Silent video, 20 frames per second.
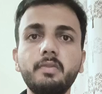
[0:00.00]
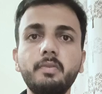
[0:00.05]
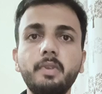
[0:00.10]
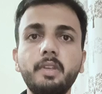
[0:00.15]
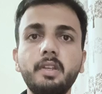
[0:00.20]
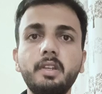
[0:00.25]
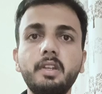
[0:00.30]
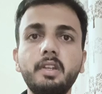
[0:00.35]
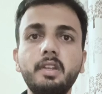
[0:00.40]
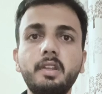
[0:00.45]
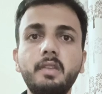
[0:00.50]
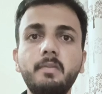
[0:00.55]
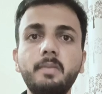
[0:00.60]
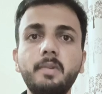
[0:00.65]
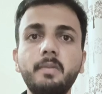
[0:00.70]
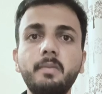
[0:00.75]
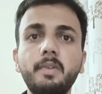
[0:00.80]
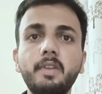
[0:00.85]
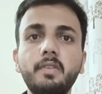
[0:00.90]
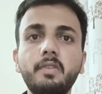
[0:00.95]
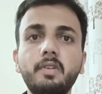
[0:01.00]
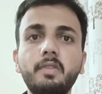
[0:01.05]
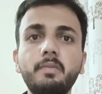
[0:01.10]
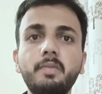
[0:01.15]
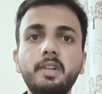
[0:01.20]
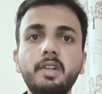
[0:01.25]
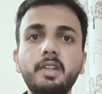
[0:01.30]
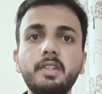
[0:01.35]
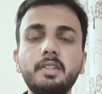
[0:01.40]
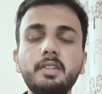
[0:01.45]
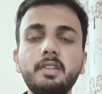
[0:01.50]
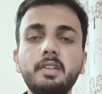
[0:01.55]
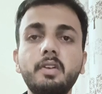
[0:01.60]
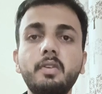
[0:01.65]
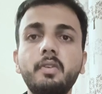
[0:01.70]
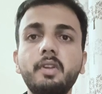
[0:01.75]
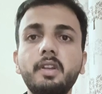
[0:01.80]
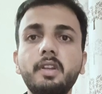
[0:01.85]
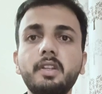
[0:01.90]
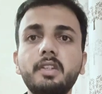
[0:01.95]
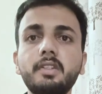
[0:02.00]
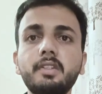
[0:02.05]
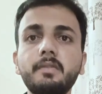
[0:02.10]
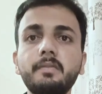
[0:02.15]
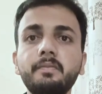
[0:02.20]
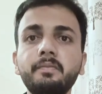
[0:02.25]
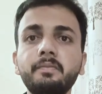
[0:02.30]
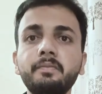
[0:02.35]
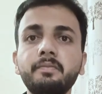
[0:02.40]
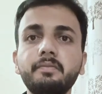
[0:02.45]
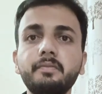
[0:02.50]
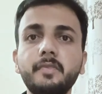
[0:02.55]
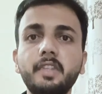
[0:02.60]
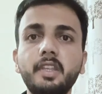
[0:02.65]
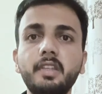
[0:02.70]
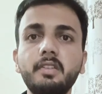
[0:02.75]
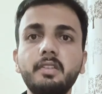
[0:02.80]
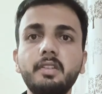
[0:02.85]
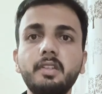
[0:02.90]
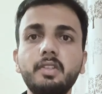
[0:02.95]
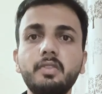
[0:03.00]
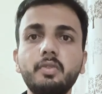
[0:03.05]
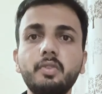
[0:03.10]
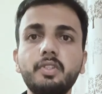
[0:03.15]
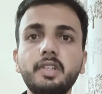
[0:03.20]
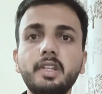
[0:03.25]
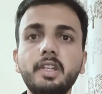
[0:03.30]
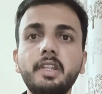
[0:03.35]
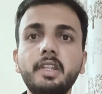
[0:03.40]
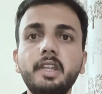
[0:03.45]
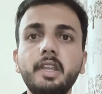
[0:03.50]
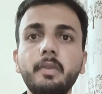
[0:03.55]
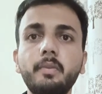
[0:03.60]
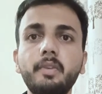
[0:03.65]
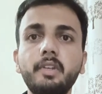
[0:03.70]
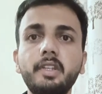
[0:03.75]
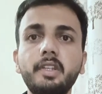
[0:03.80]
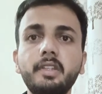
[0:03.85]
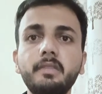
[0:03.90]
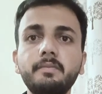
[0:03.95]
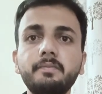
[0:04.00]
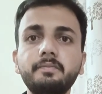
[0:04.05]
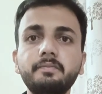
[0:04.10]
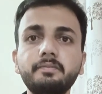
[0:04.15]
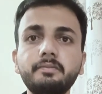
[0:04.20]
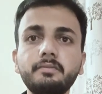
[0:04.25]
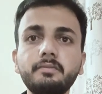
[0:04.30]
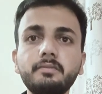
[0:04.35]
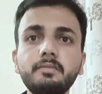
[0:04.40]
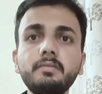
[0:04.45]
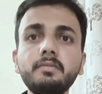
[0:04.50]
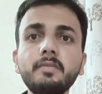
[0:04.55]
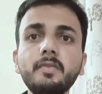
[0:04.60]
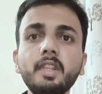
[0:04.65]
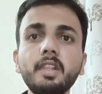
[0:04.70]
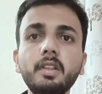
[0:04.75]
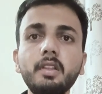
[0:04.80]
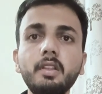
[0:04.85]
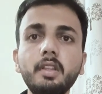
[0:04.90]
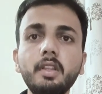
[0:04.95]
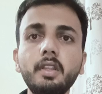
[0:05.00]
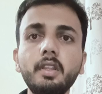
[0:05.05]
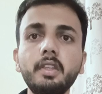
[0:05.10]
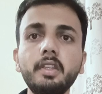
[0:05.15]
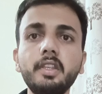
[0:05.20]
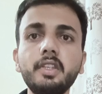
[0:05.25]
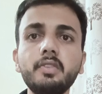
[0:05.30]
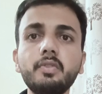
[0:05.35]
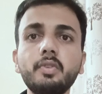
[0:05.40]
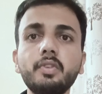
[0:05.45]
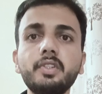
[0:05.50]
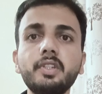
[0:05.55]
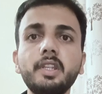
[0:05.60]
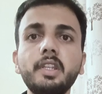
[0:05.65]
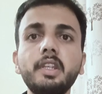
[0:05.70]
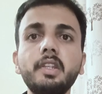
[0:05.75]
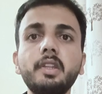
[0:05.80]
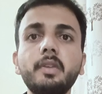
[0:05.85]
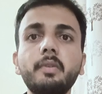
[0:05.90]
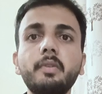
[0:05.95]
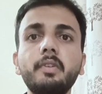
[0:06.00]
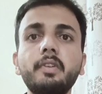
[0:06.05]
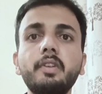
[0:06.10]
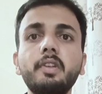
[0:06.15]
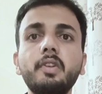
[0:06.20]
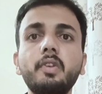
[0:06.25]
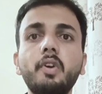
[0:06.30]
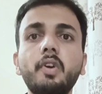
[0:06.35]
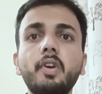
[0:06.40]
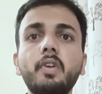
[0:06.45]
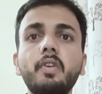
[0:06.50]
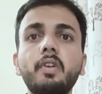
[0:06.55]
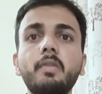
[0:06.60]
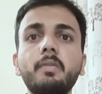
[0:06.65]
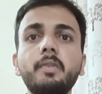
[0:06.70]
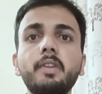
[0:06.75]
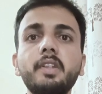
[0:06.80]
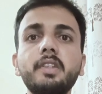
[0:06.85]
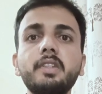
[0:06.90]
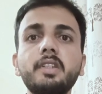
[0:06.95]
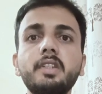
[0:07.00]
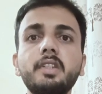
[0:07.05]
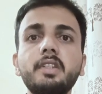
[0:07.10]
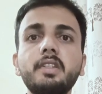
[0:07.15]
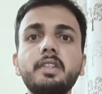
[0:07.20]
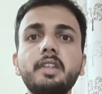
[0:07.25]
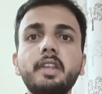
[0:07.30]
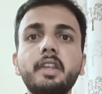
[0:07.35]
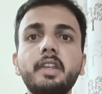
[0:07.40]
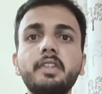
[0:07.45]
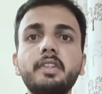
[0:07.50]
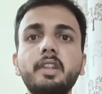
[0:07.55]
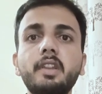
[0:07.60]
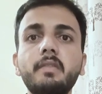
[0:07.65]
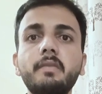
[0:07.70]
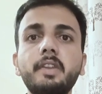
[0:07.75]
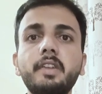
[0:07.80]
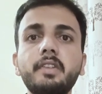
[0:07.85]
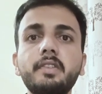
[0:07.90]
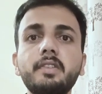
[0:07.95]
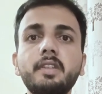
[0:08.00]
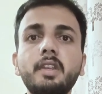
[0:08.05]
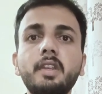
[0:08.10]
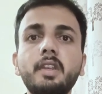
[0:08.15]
weakened and public confidence governance. Then social inequity. In social inequality, corporation is a extra bets,